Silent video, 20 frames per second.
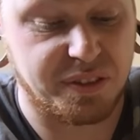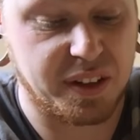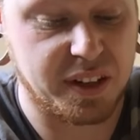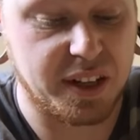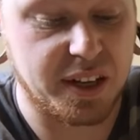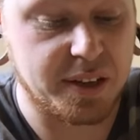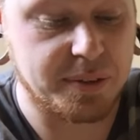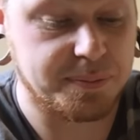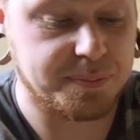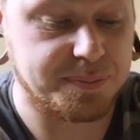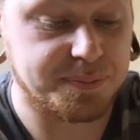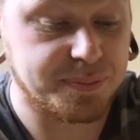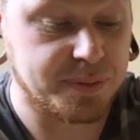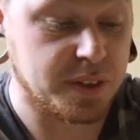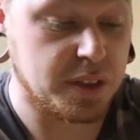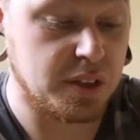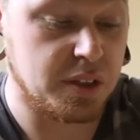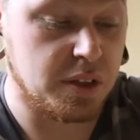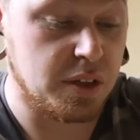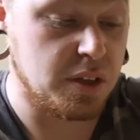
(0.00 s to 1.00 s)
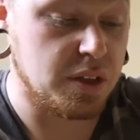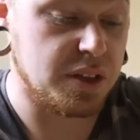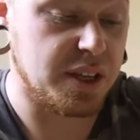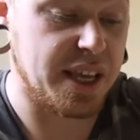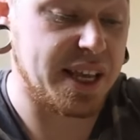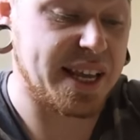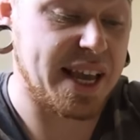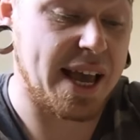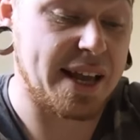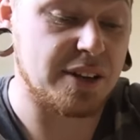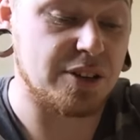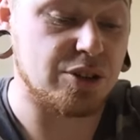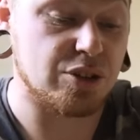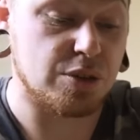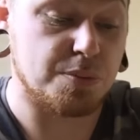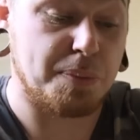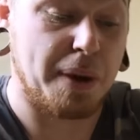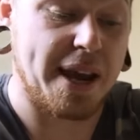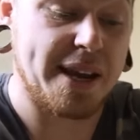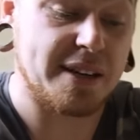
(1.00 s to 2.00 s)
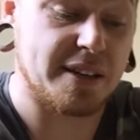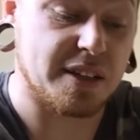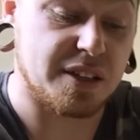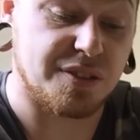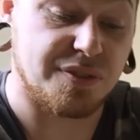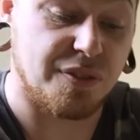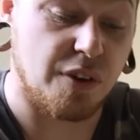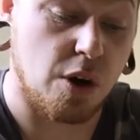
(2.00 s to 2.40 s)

filler. You can just paint this